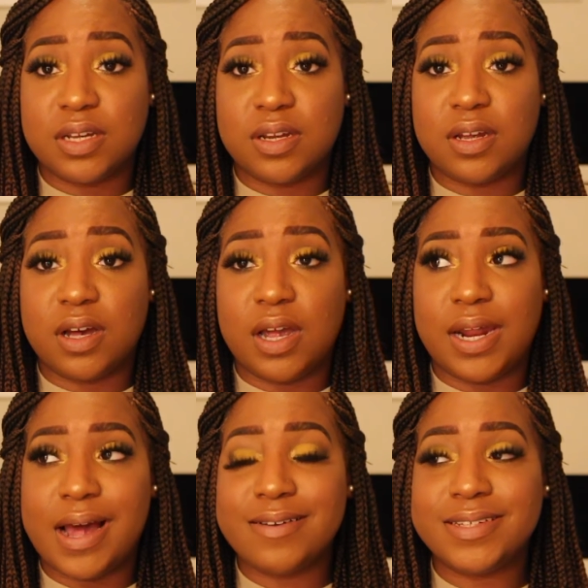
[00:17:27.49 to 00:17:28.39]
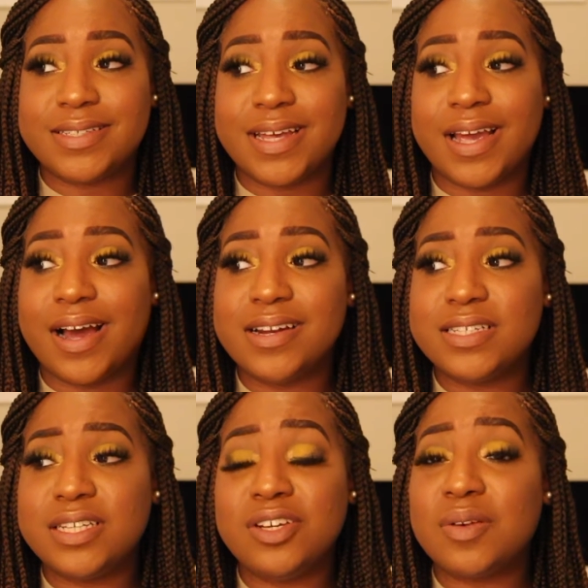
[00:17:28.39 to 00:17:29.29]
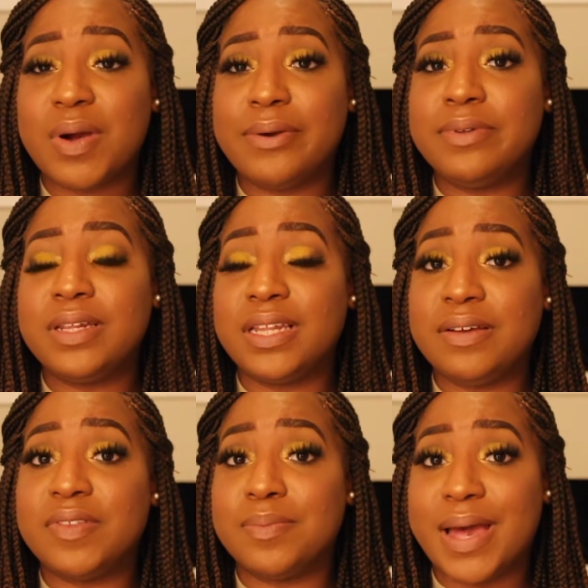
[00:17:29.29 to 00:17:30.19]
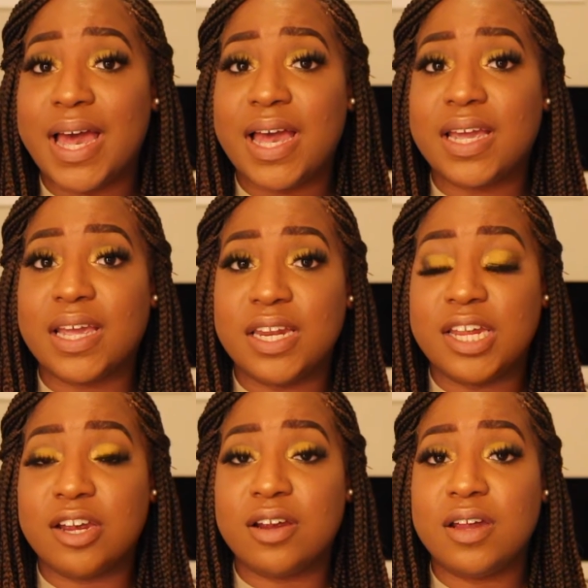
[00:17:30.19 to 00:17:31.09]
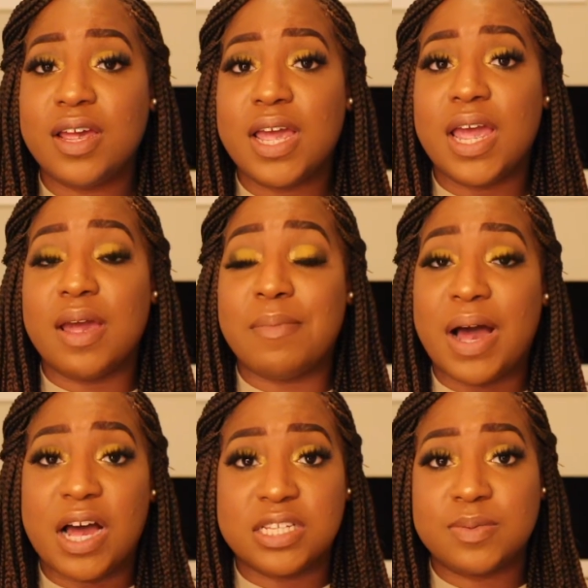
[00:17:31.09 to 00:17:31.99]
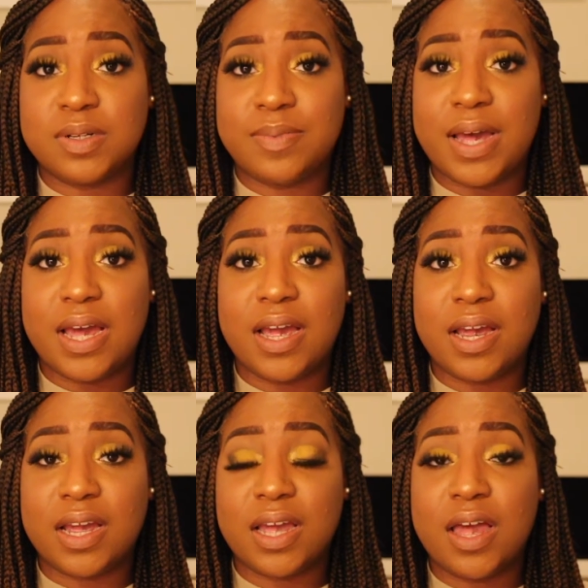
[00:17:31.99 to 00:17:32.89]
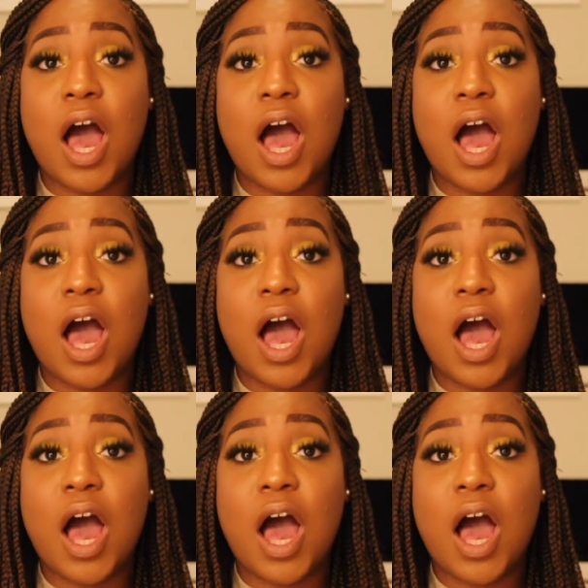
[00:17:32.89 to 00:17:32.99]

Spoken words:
And I was just like, honestly, you could probably leave the bag in here, in my hospital bag.